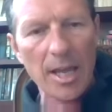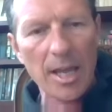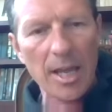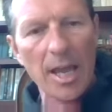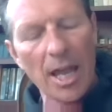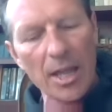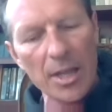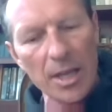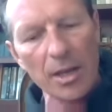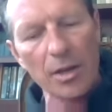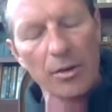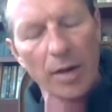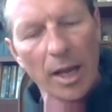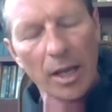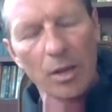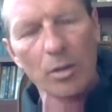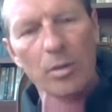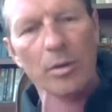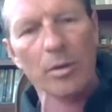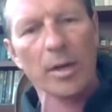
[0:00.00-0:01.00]
and
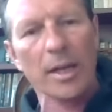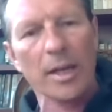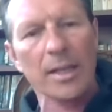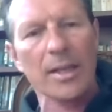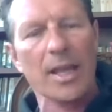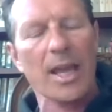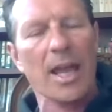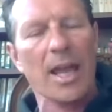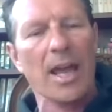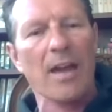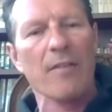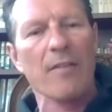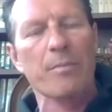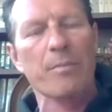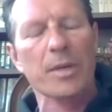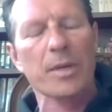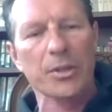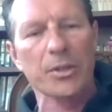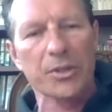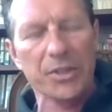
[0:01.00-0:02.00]
regularly they
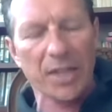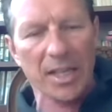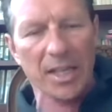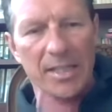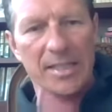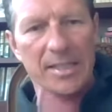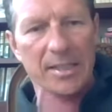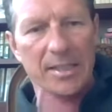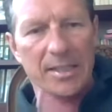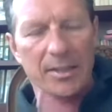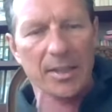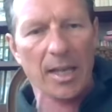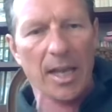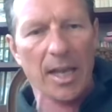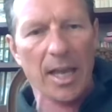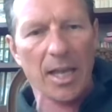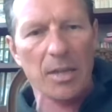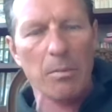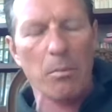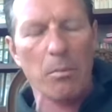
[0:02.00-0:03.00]
have been tested
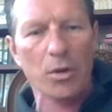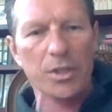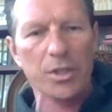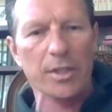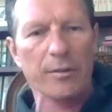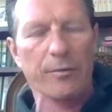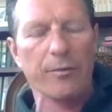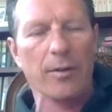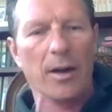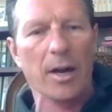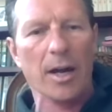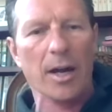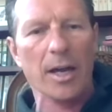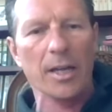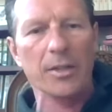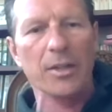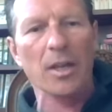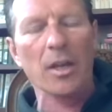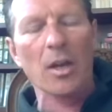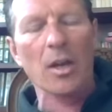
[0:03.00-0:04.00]
and modified
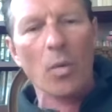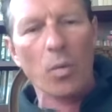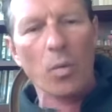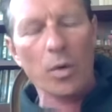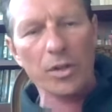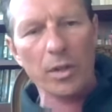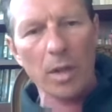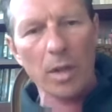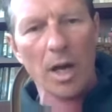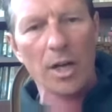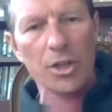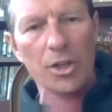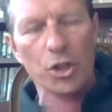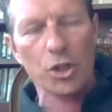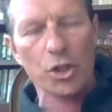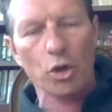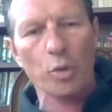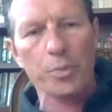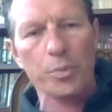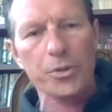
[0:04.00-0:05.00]
with large
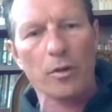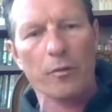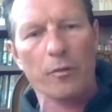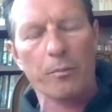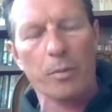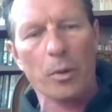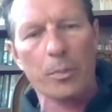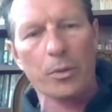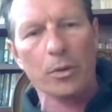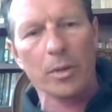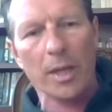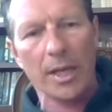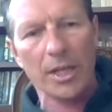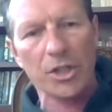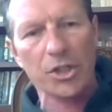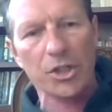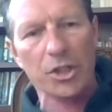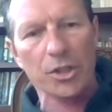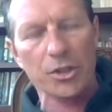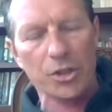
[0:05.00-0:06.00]
groups of population,
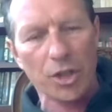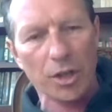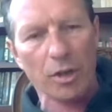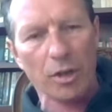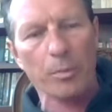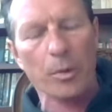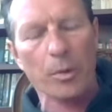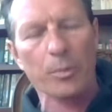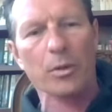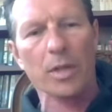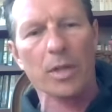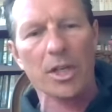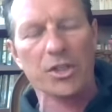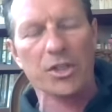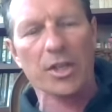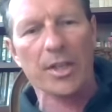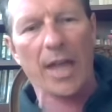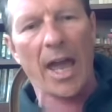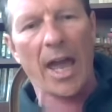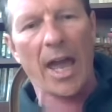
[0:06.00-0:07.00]
general population and
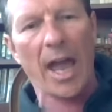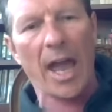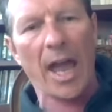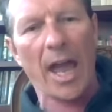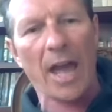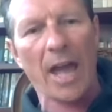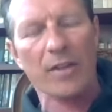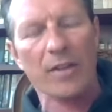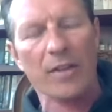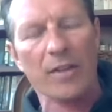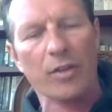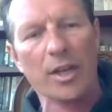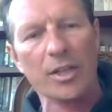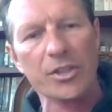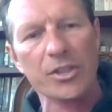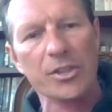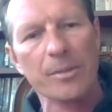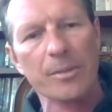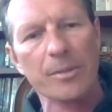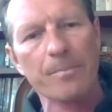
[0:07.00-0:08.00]

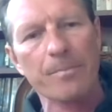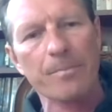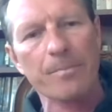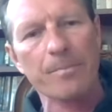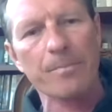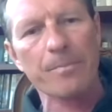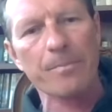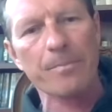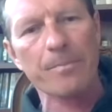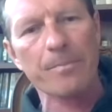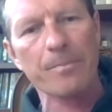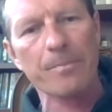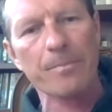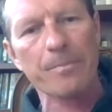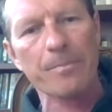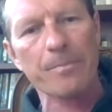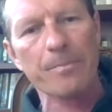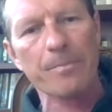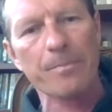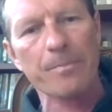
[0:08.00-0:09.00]
athletes, and
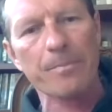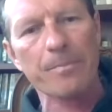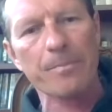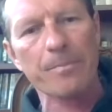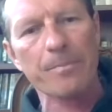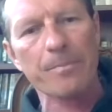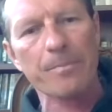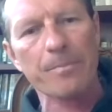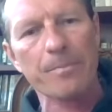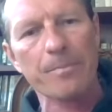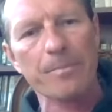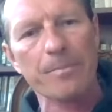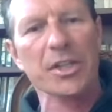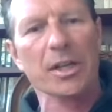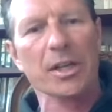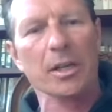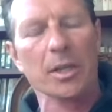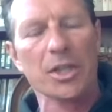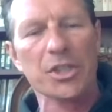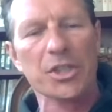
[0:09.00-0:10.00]
medical,
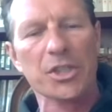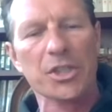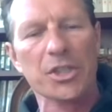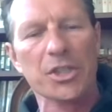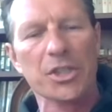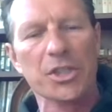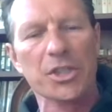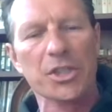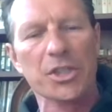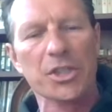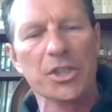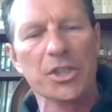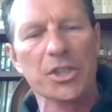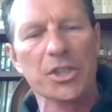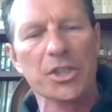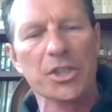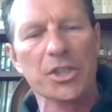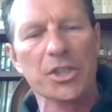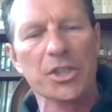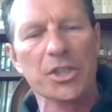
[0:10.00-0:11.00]
medical and sports
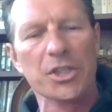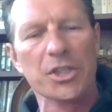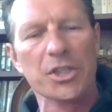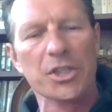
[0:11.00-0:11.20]
scientists and